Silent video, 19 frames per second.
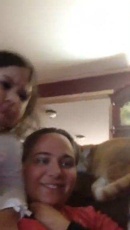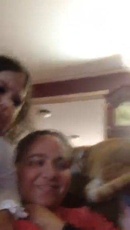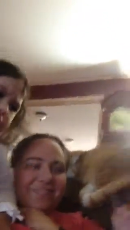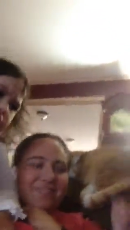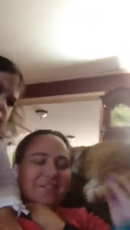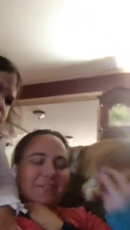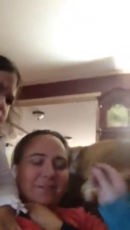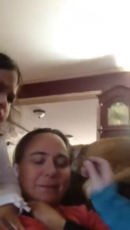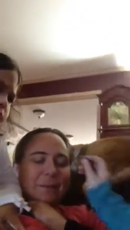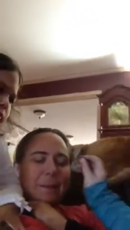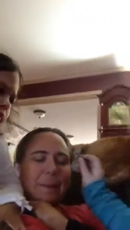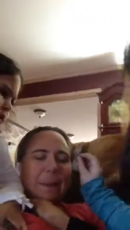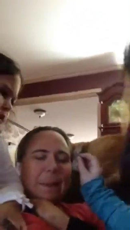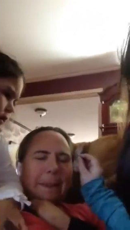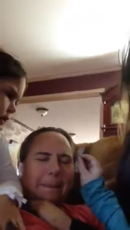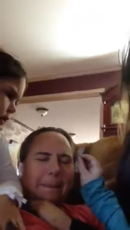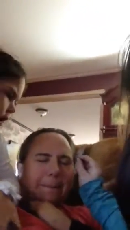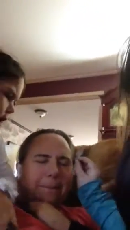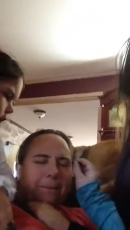
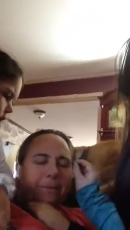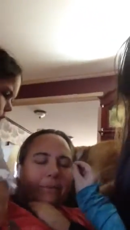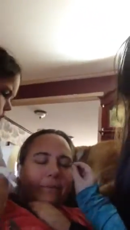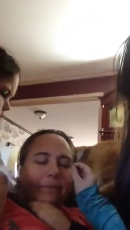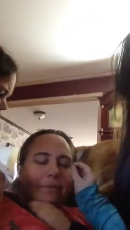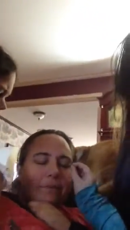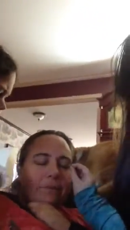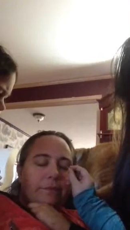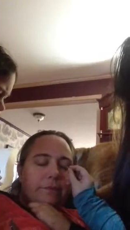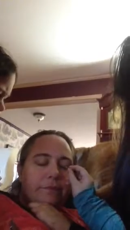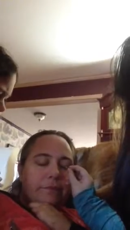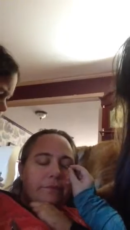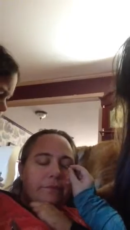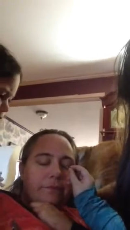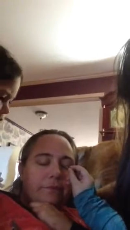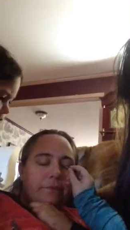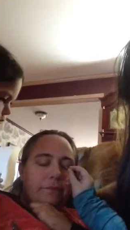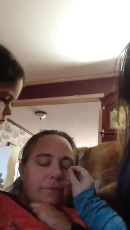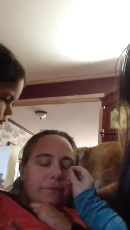
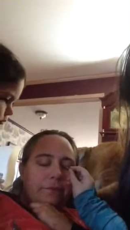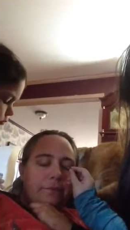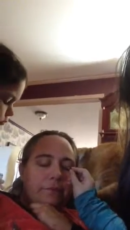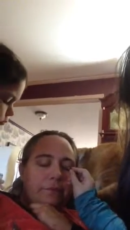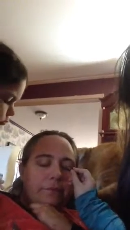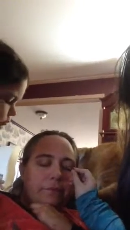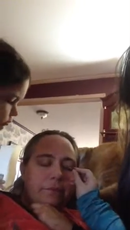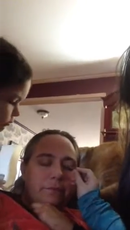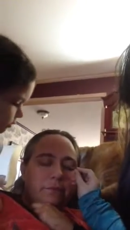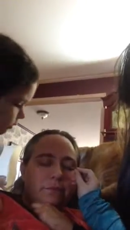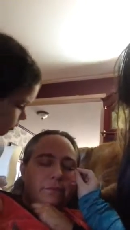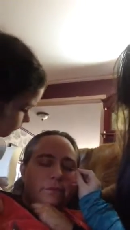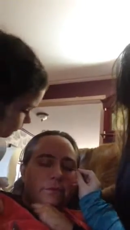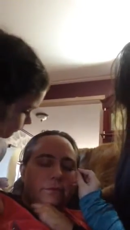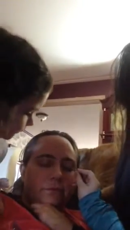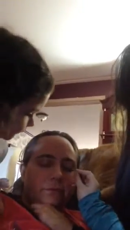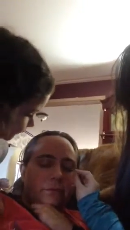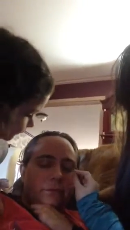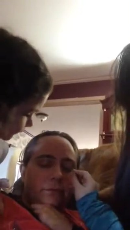
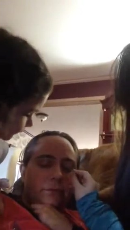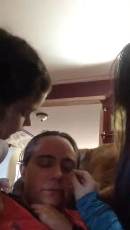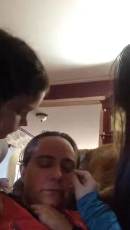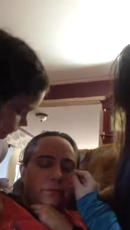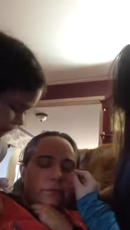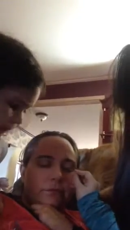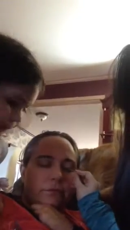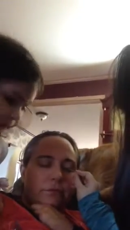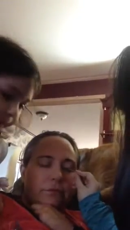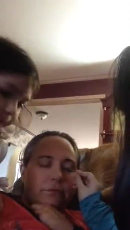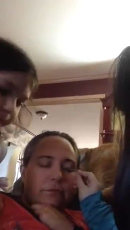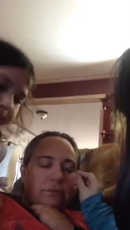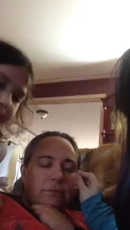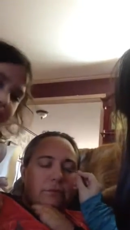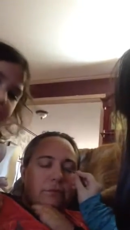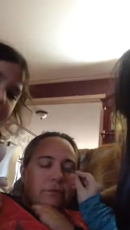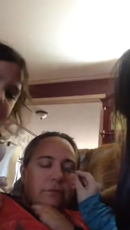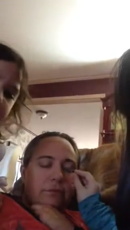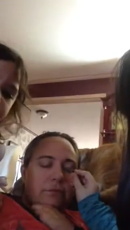Nobody speaks.